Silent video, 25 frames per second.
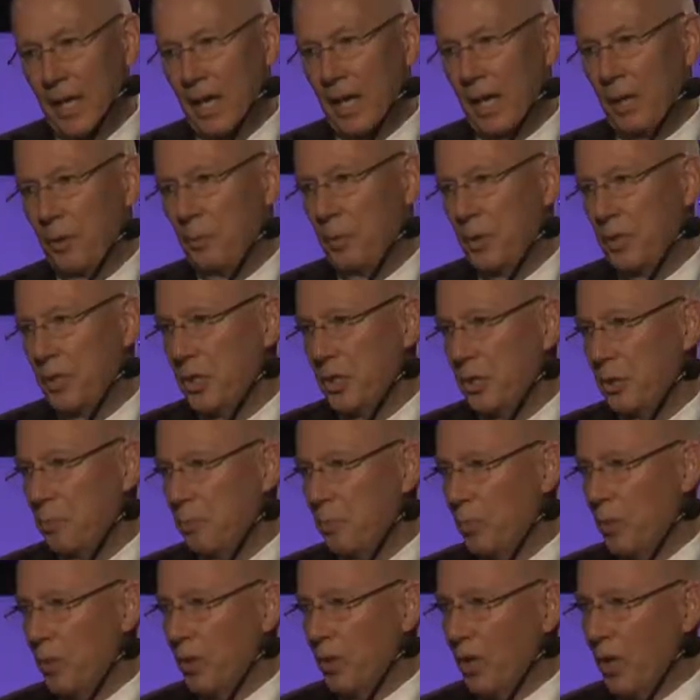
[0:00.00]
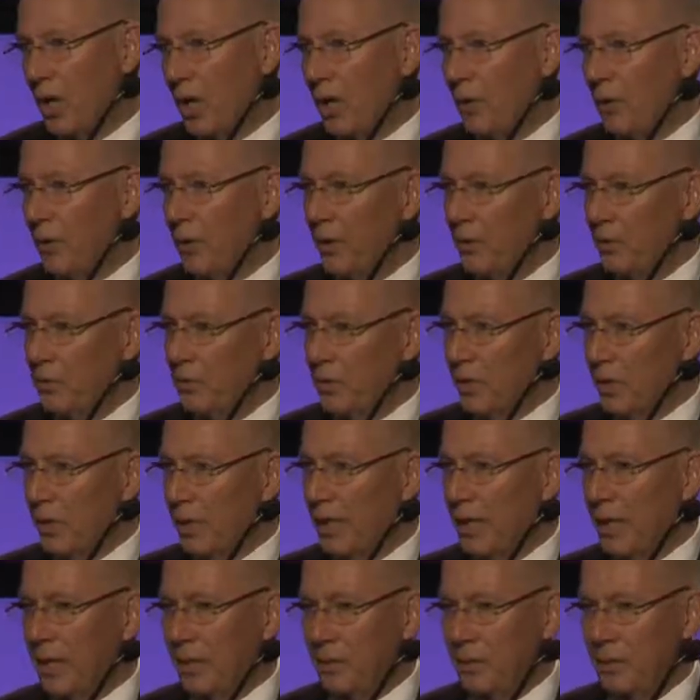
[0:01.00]
And when you put all those
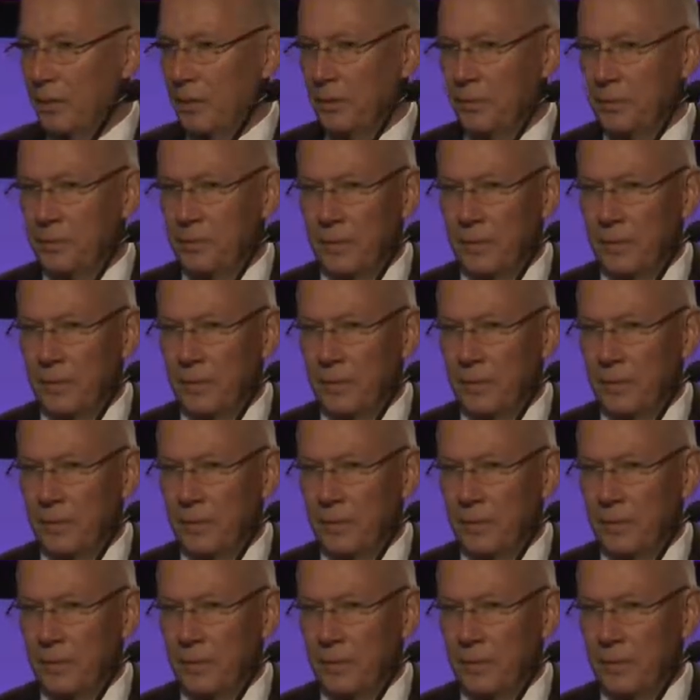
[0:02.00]
together,